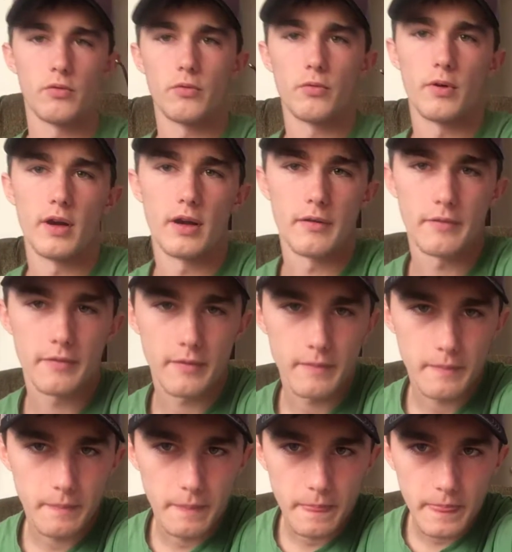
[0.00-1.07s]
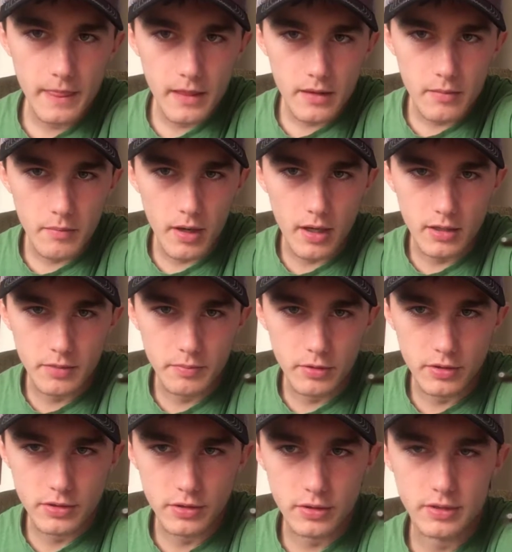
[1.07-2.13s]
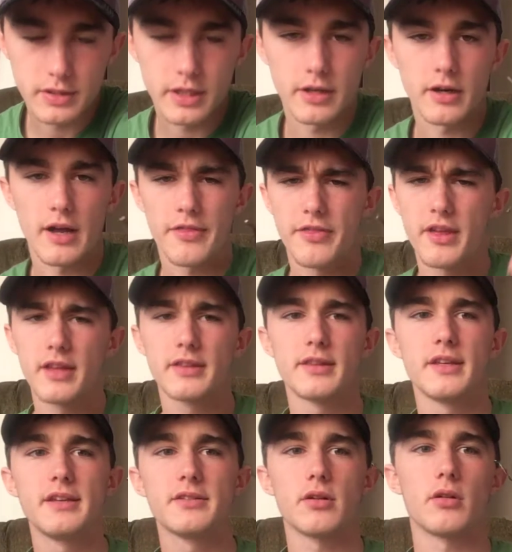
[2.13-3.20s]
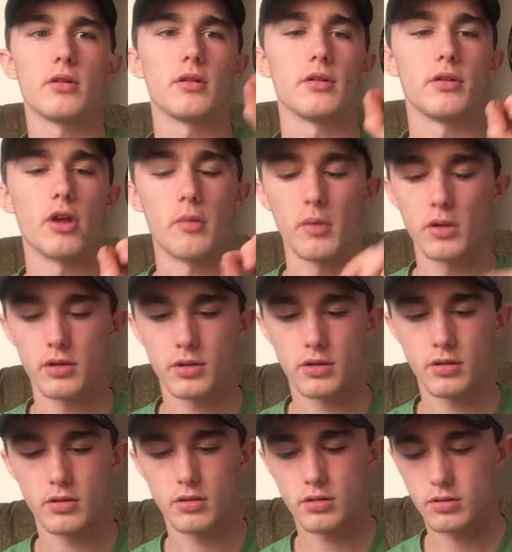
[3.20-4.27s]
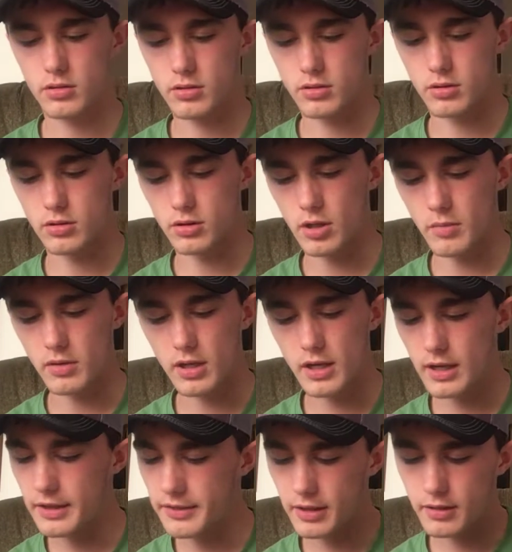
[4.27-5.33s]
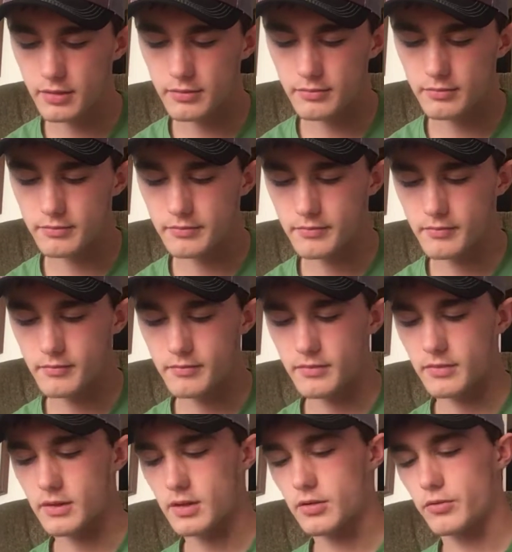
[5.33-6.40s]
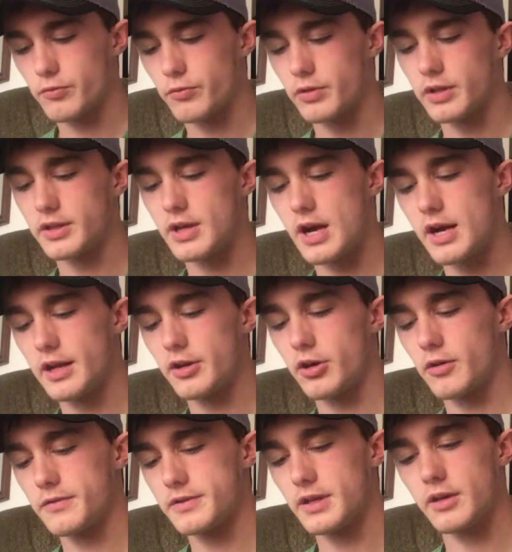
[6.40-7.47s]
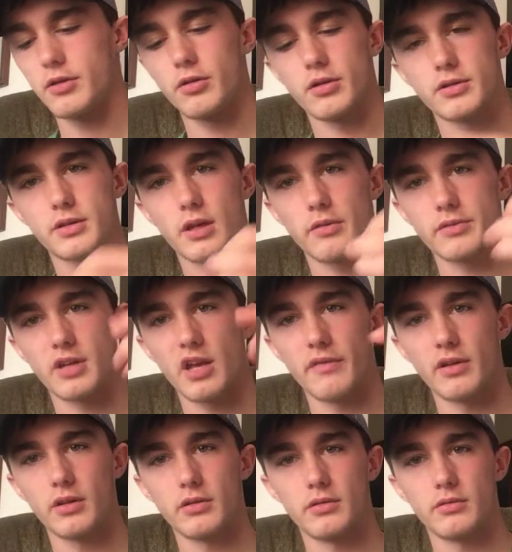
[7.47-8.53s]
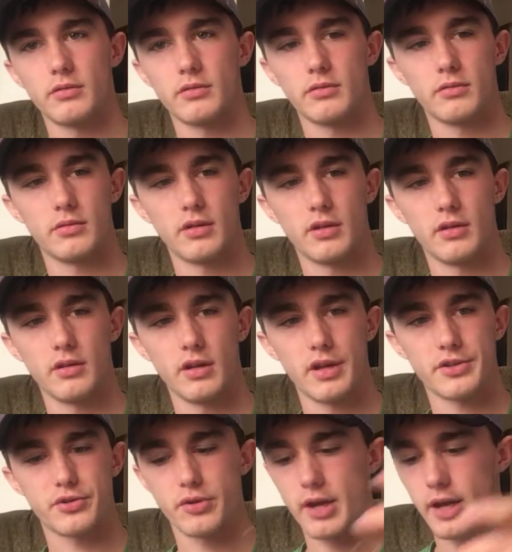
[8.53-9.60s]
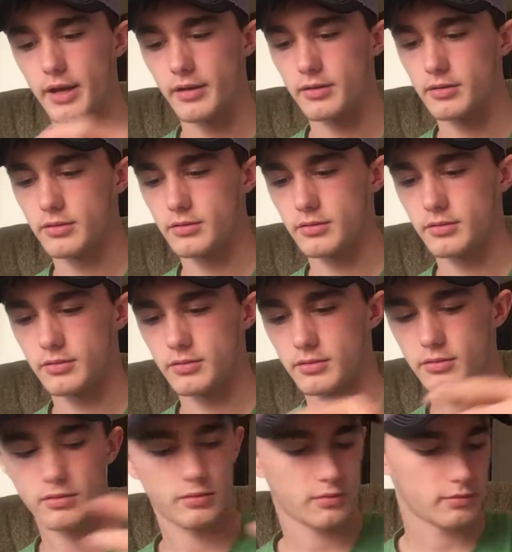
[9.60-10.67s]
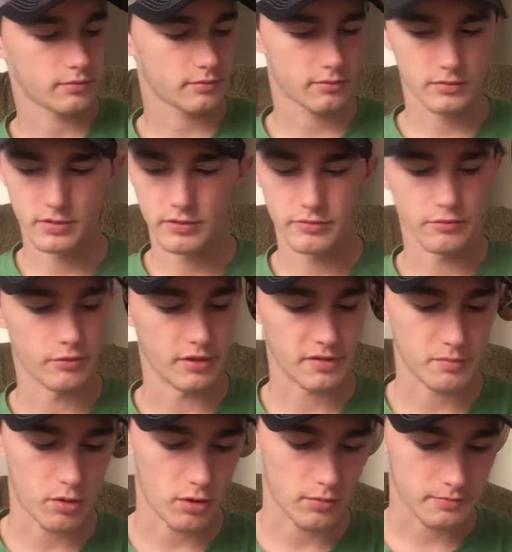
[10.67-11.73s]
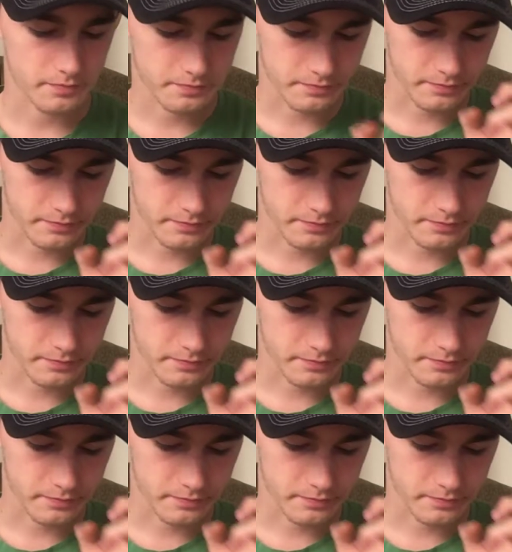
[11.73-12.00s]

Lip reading: We have some octopus hooks here. I think these are double aught, I think. Really tiny offset hooks that I was given yesterday. Really small.